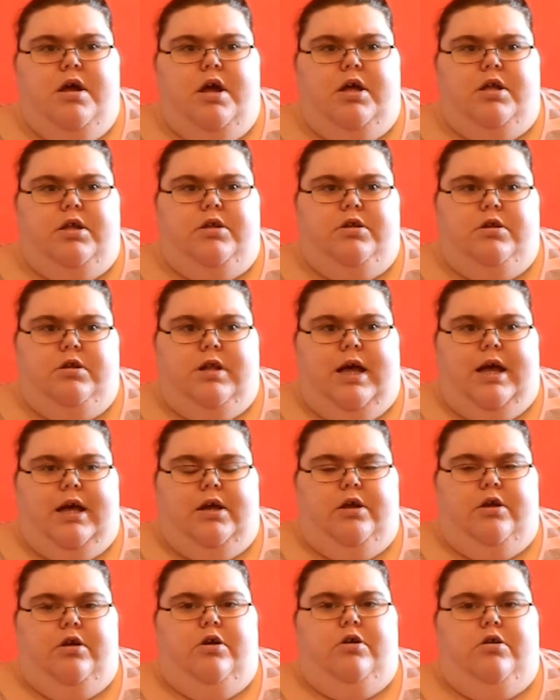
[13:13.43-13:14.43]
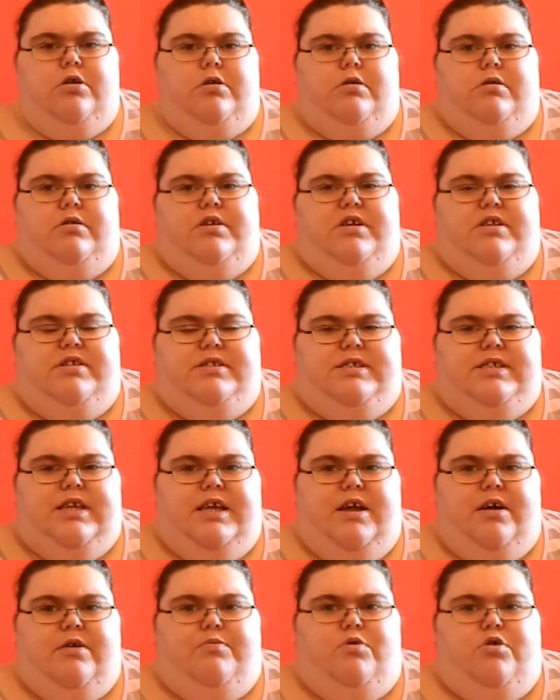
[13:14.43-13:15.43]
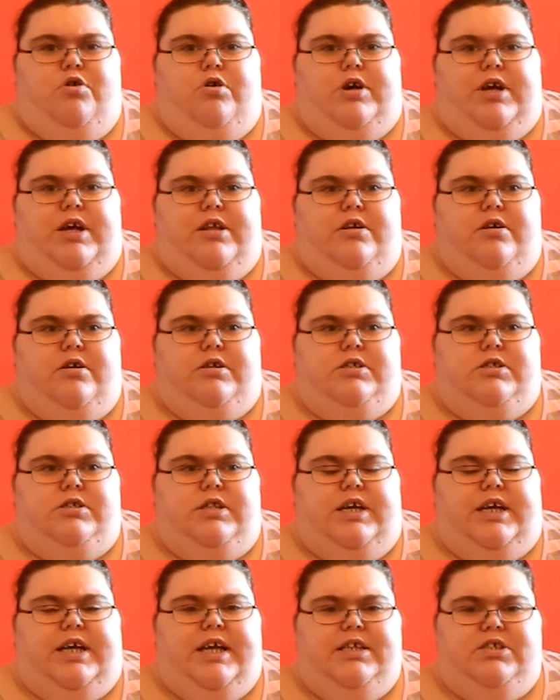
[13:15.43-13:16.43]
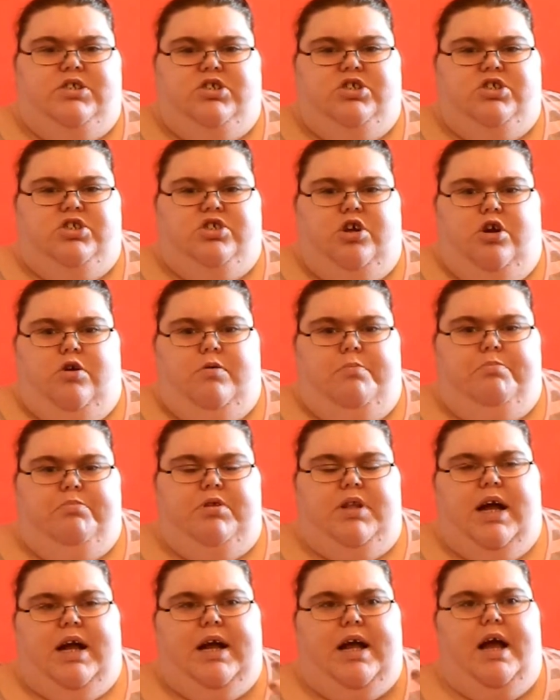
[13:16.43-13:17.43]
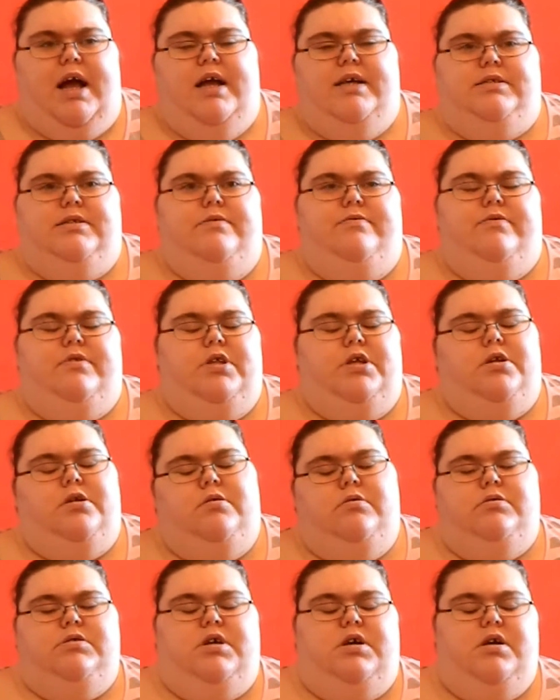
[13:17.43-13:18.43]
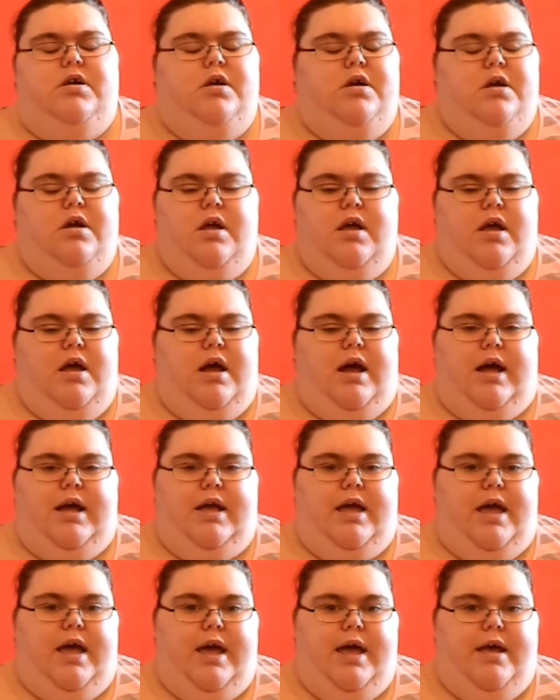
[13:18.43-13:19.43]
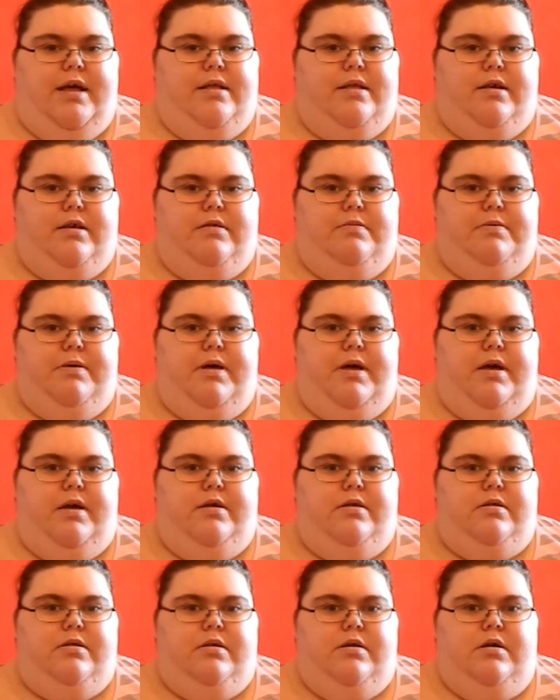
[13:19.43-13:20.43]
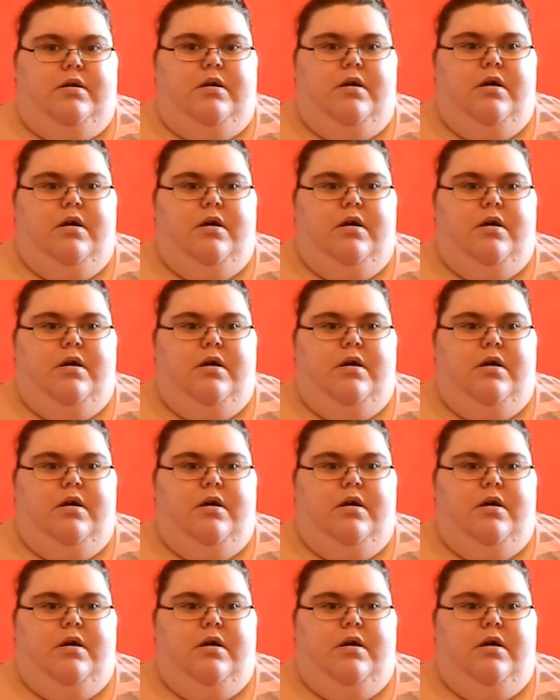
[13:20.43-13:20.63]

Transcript: and like you'd see her walking the kids to school with black eyes and everything, and I was like, I hate this place.